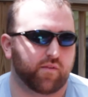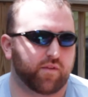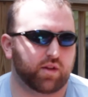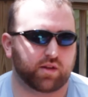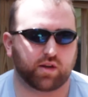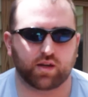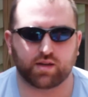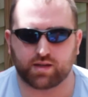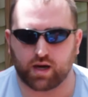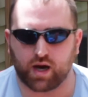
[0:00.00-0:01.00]
feel like they're gonna
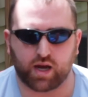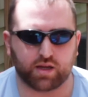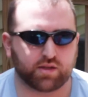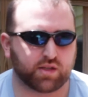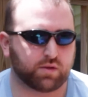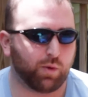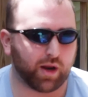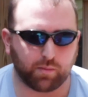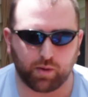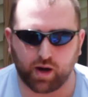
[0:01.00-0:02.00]
die,
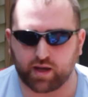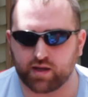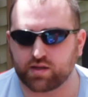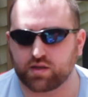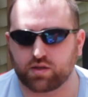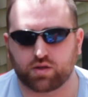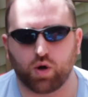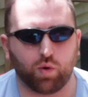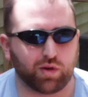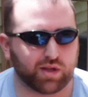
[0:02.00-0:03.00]
sweating buckets,
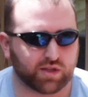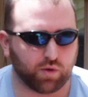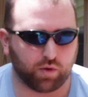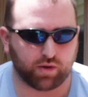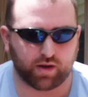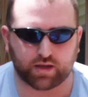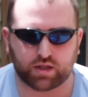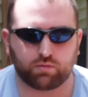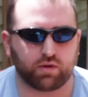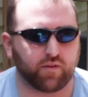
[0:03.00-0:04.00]
totally sore the
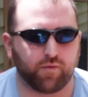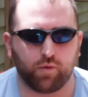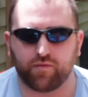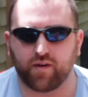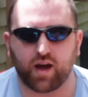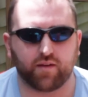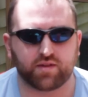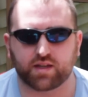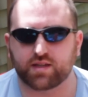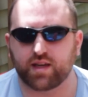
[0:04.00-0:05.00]
next 3, 4, 5,
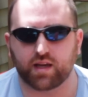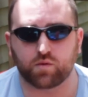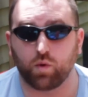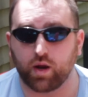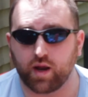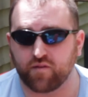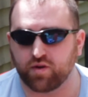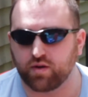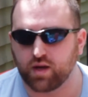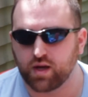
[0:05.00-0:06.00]
6 days,
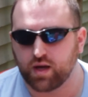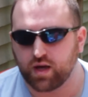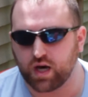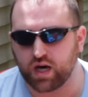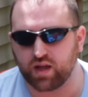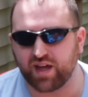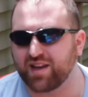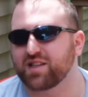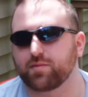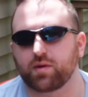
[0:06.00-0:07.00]
whatever.
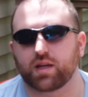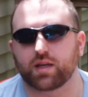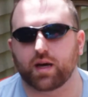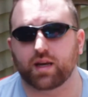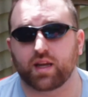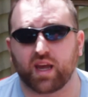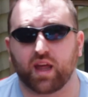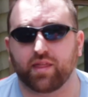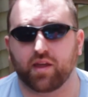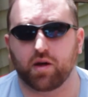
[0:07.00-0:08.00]
That doesn't mean I'm gonna
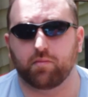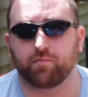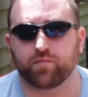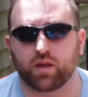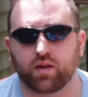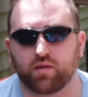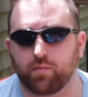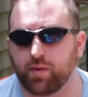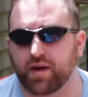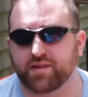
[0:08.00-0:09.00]
get them the
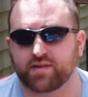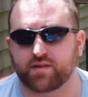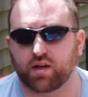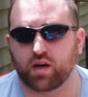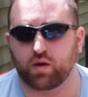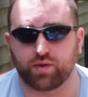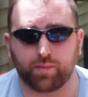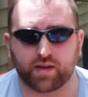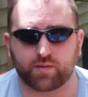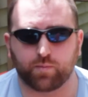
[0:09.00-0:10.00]

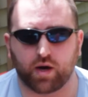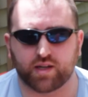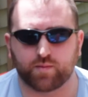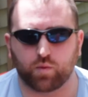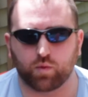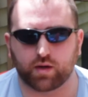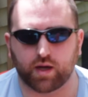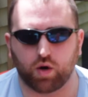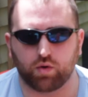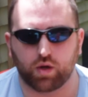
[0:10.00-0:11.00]
best possible
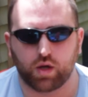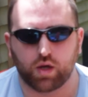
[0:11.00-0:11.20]
workout.